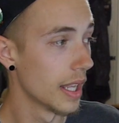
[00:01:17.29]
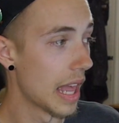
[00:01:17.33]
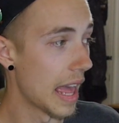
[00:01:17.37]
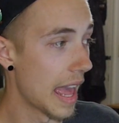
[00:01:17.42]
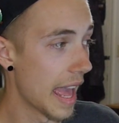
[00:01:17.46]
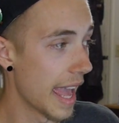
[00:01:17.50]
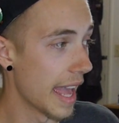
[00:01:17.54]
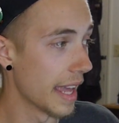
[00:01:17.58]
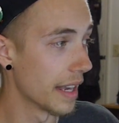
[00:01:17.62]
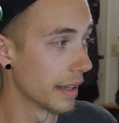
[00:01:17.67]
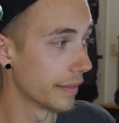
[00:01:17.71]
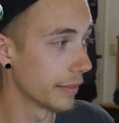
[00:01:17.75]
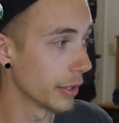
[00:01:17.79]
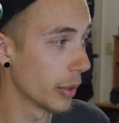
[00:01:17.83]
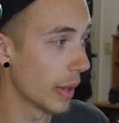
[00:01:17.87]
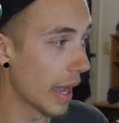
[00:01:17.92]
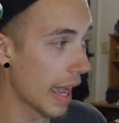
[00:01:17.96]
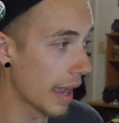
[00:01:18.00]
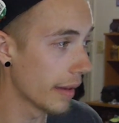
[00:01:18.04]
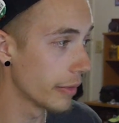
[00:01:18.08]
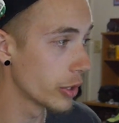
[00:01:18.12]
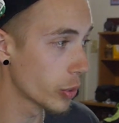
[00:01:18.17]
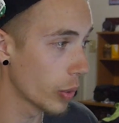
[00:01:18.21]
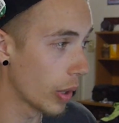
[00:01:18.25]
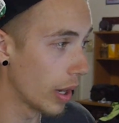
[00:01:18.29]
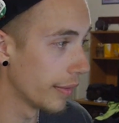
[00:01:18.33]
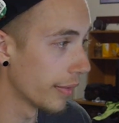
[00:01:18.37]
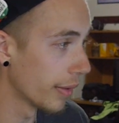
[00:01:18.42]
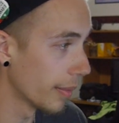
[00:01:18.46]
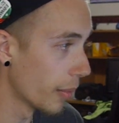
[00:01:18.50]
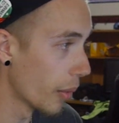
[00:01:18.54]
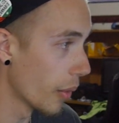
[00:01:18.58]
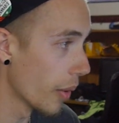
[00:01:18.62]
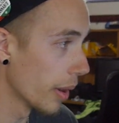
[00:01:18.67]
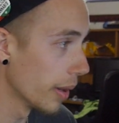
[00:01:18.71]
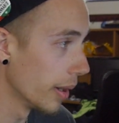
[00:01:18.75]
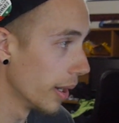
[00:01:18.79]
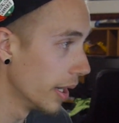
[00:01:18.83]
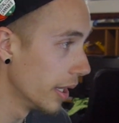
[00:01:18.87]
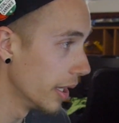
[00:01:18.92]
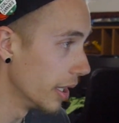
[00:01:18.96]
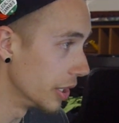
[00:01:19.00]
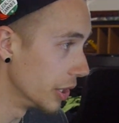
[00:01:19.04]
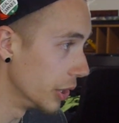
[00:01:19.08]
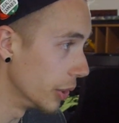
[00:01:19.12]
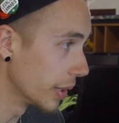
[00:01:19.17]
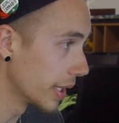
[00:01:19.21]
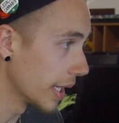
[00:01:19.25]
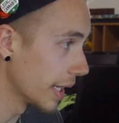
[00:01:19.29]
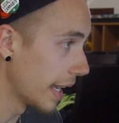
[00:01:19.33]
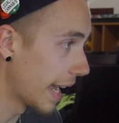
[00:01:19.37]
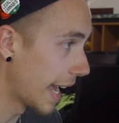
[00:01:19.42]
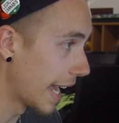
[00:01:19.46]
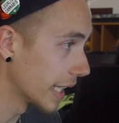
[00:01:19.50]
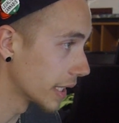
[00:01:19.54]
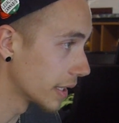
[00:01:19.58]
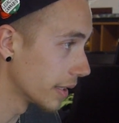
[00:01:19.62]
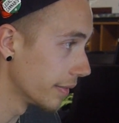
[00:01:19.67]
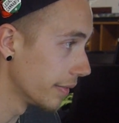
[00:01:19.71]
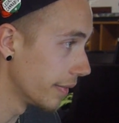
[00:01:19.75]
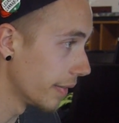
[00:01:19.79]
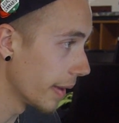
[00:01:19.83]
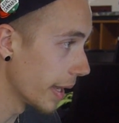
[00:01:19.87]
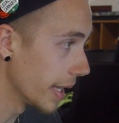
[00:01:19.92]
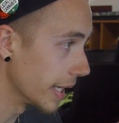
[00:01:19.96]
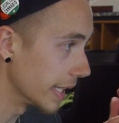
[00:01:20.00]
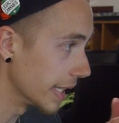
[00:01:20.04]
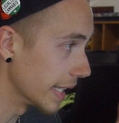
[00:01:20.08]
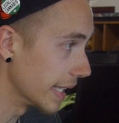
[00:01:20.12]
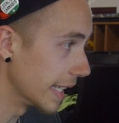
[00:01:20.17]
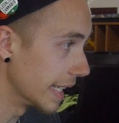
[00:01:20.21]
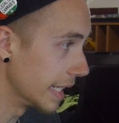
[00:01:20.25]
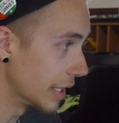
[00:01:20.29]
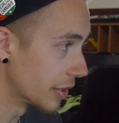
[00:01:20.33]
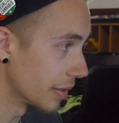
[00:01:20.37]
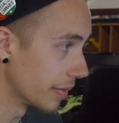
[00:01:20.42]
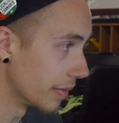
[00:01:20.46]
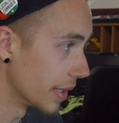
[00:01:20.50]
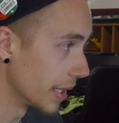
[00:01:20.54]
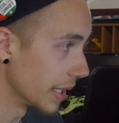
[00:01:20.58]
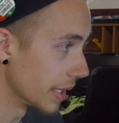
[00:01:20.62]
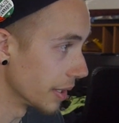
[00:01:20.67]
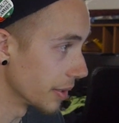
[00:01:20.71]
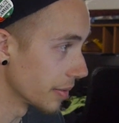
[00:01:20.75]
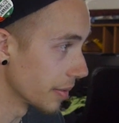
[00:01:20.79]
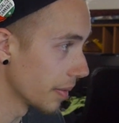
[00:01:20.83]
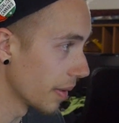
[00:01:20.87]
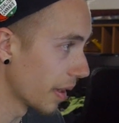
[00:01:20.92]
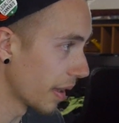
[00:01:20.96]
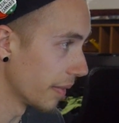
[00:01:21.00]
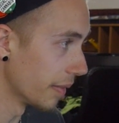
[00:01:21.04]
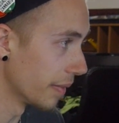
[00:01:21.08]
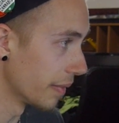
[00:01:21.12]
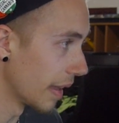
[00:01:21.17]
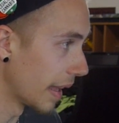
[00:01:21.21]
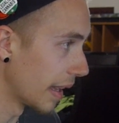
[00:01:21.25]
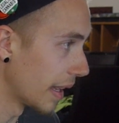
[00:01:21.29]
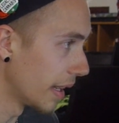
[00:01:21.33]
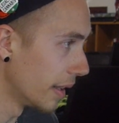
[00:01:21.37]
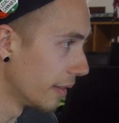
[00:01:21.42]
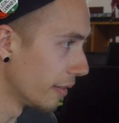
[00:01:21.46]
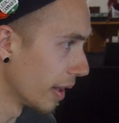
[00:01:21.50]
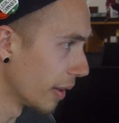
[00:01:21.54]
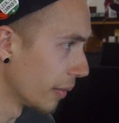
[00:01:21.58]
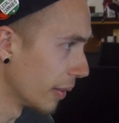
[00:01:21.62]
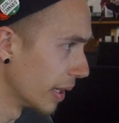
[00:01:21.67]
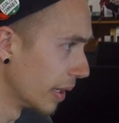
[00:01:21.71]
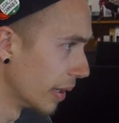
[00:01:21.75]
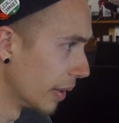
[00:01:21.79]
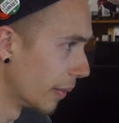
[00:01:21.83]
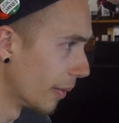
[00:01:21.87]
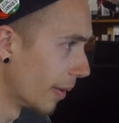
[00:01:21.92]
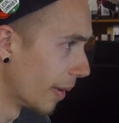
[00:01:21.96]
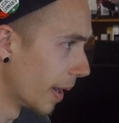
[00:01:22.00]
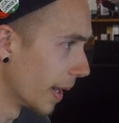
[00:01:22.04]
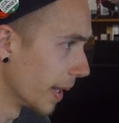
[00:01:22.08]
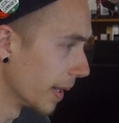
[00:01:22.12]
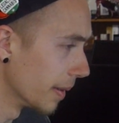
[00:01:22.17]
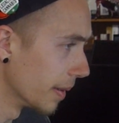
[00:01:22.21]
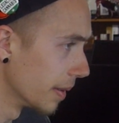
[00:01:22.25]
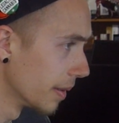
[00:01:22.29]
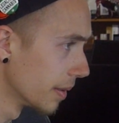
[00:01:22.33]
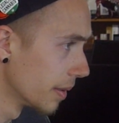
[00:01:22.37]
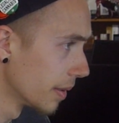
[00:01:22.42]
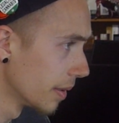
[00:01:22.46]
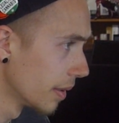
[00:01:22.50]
And if you have 12 or more, you can activate each of these, if I read it right.